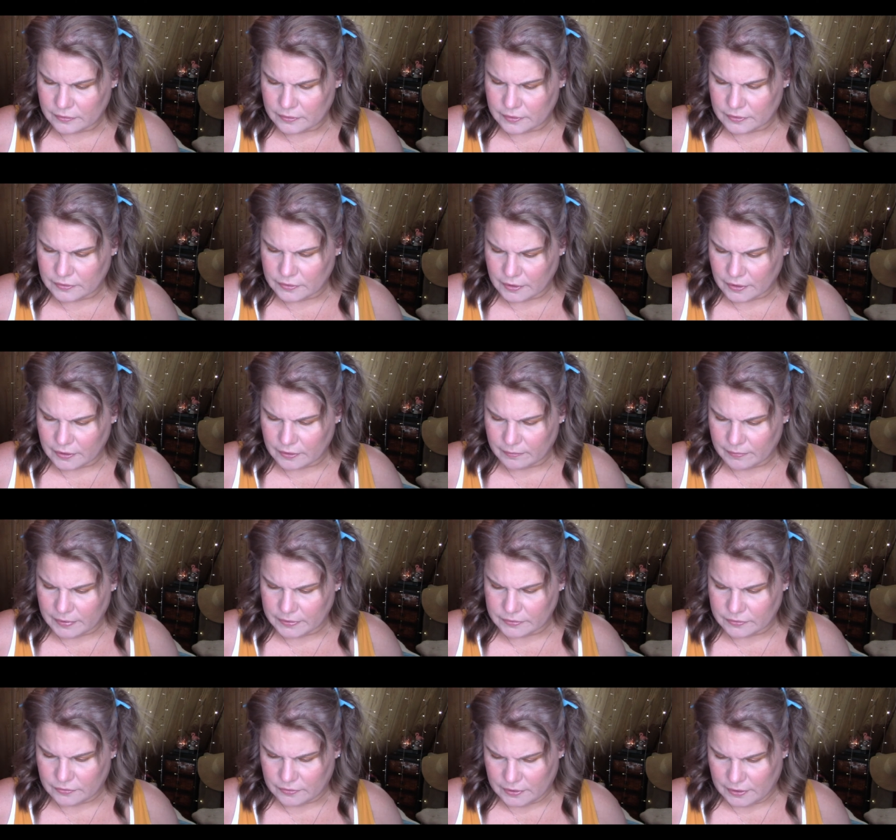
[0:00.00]
the dark
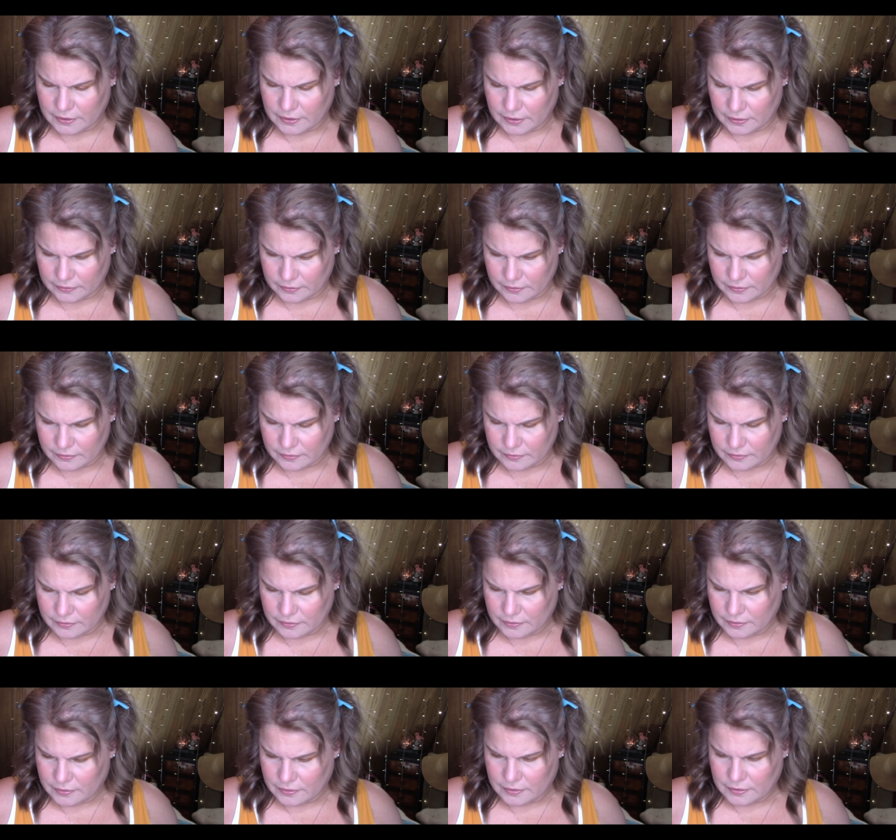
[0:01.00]
mustardy color,
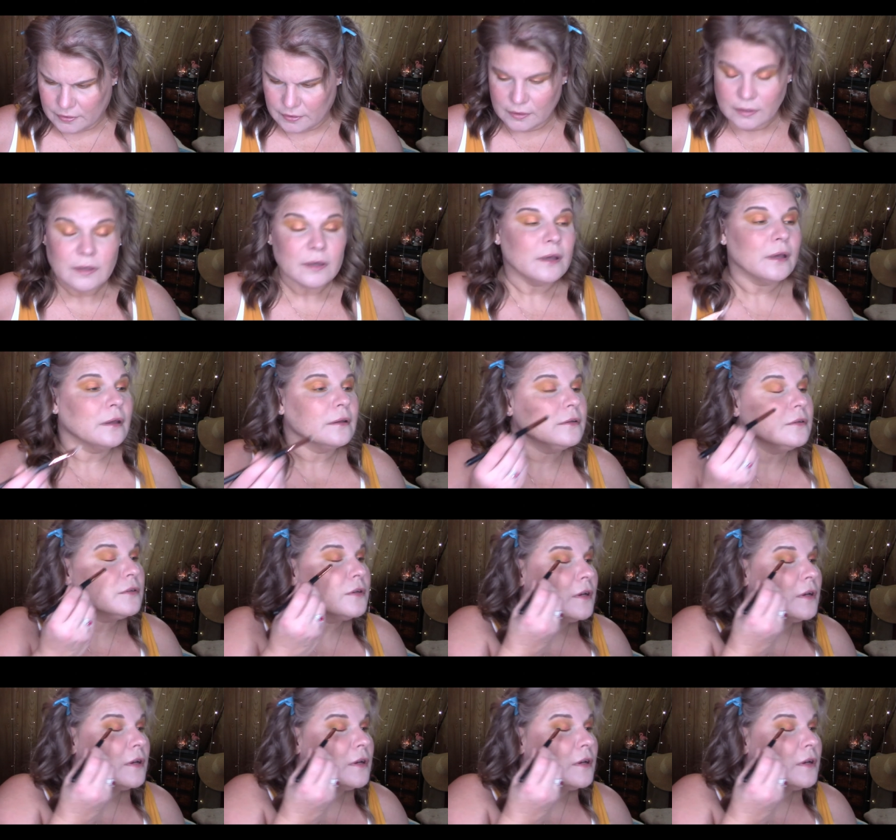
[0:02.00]
and